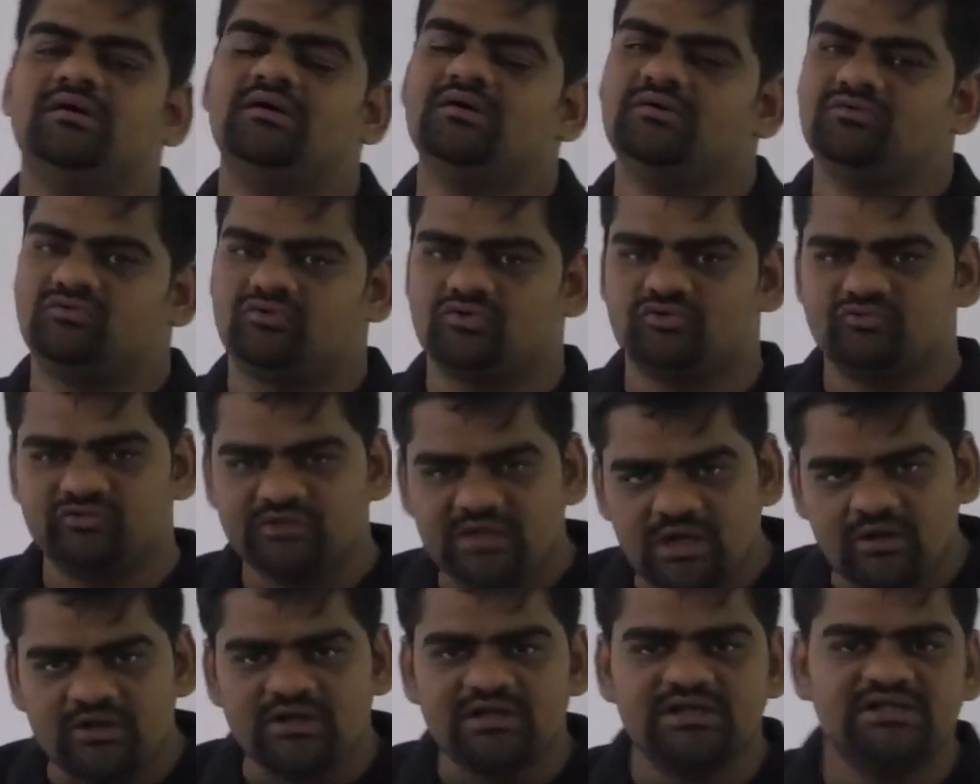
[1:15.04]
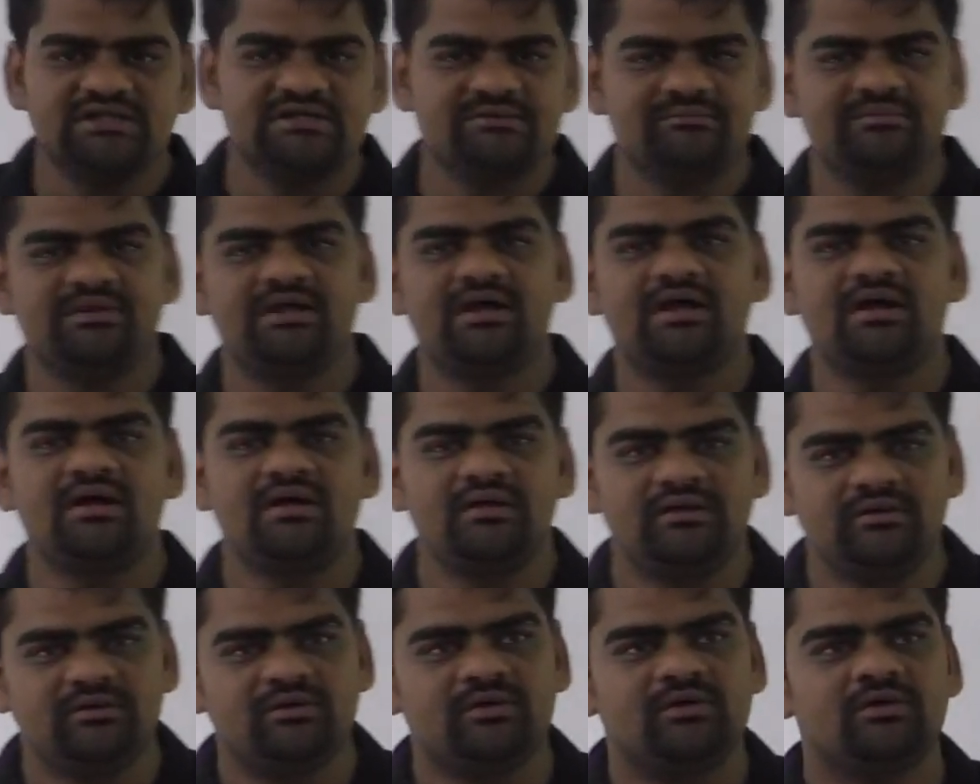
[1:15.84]
So without algebra,
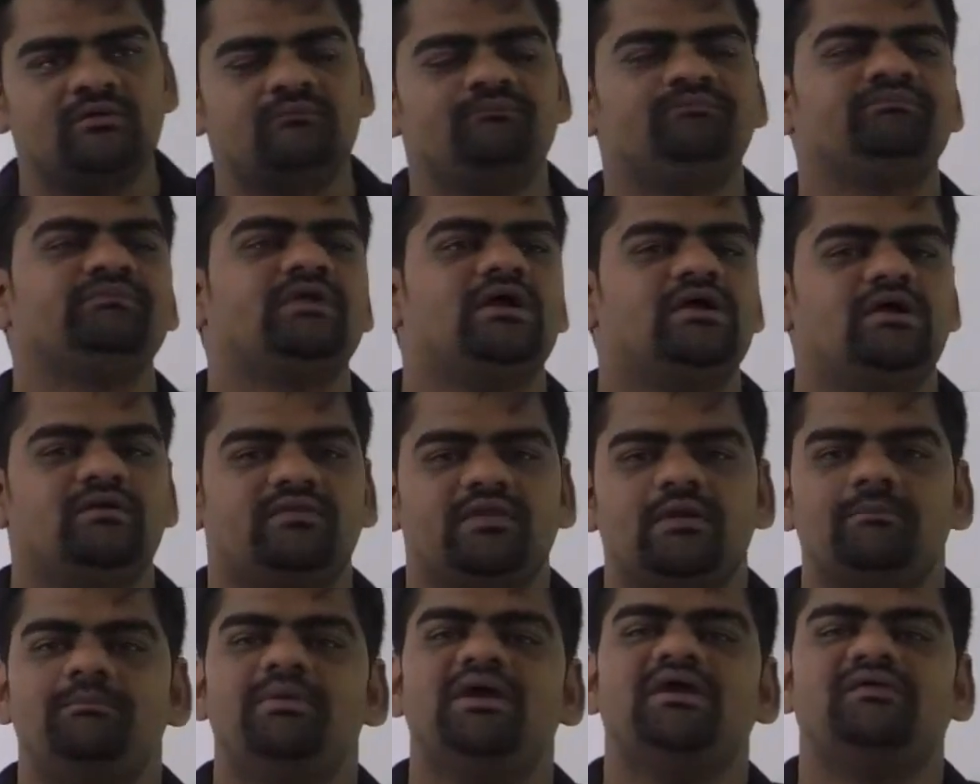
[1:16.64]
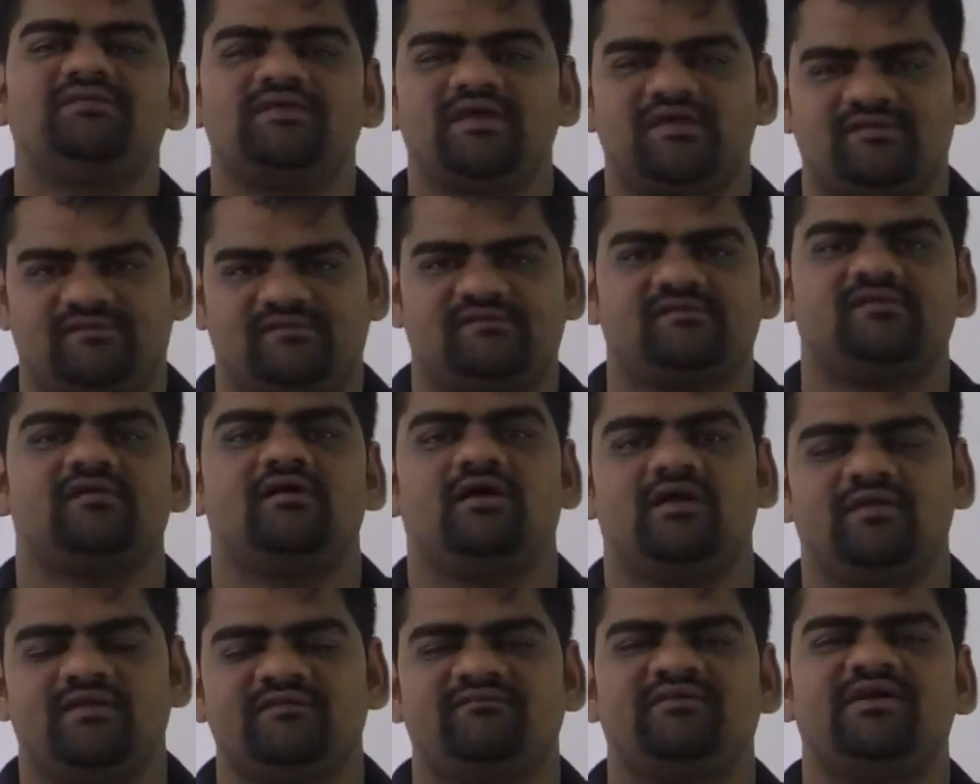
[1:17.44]
the basics
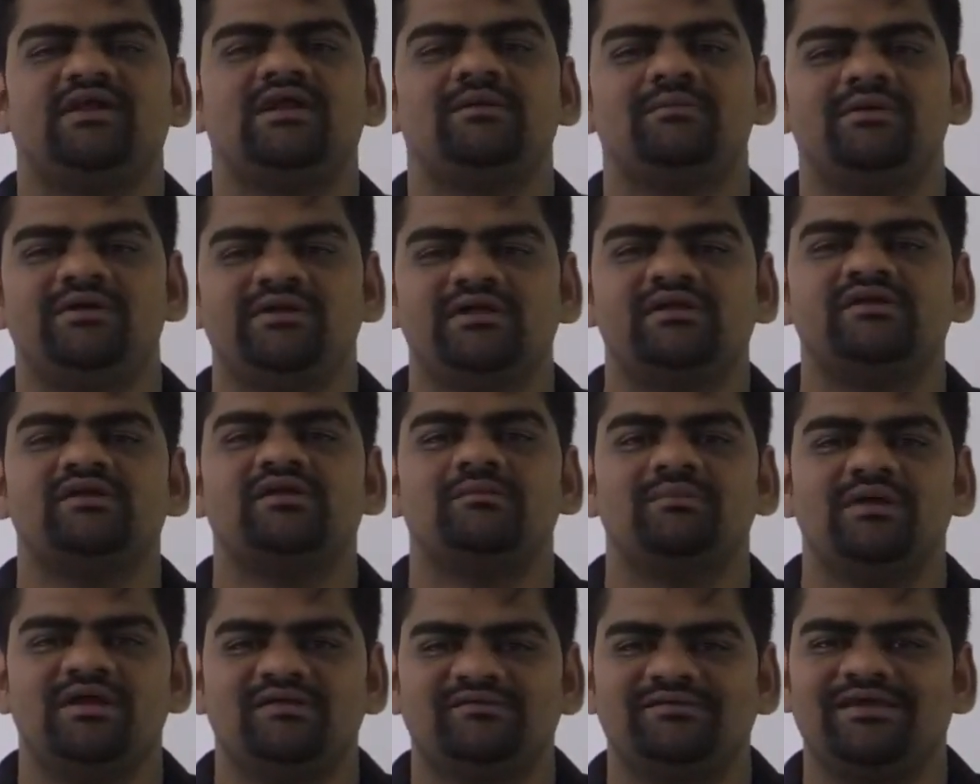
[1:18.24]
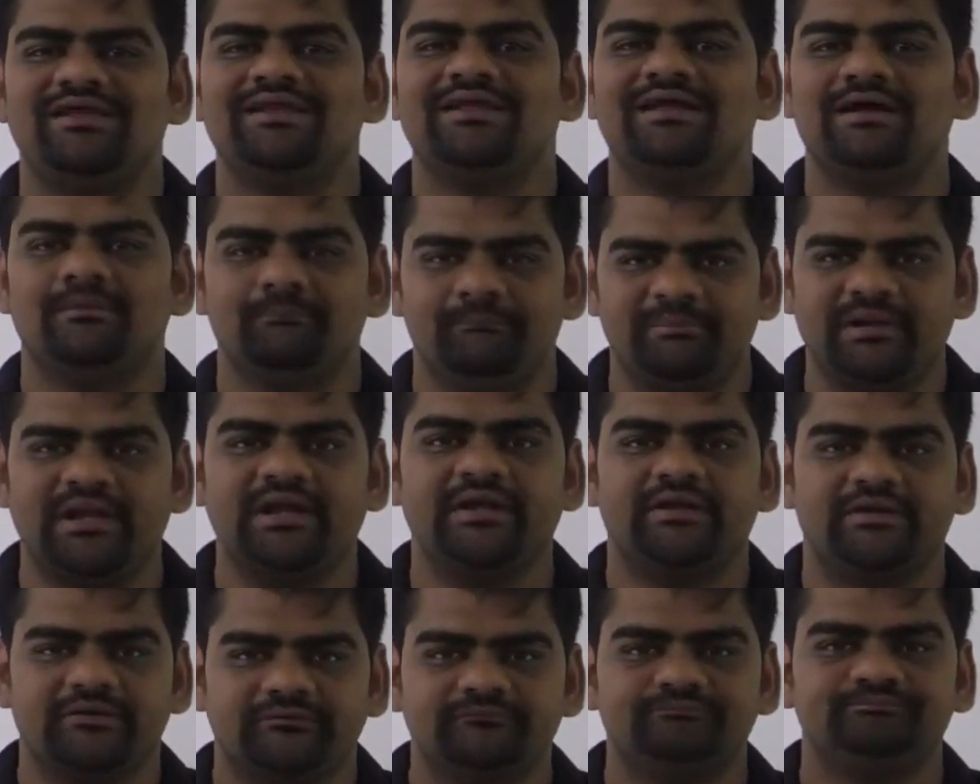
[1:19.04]
or the fundamentals remains
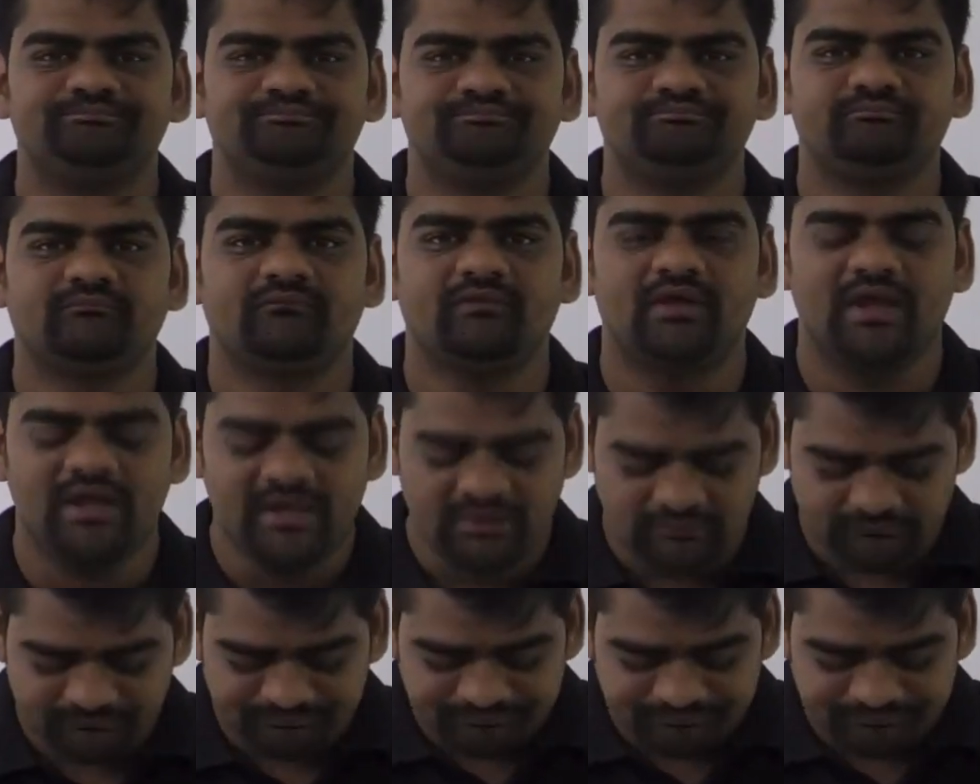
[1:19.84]
incomplete, right?